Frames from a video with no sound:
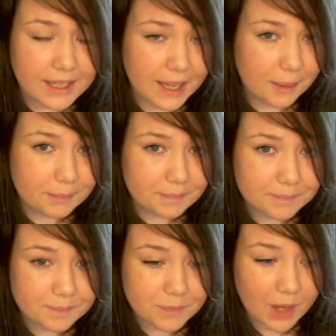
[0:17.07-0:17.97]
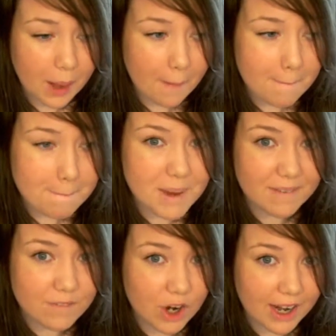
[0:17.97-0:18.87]
Yeah.
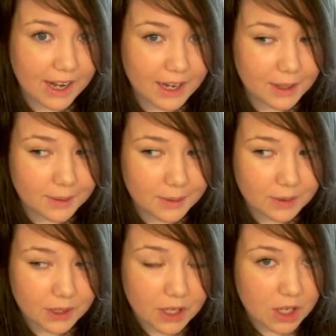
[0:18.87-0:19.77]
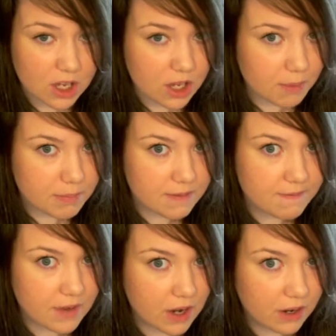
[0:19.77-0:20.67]
Be afraid. Be
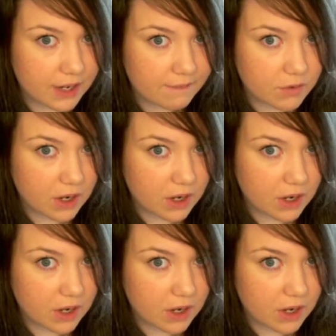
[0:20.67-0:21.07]
very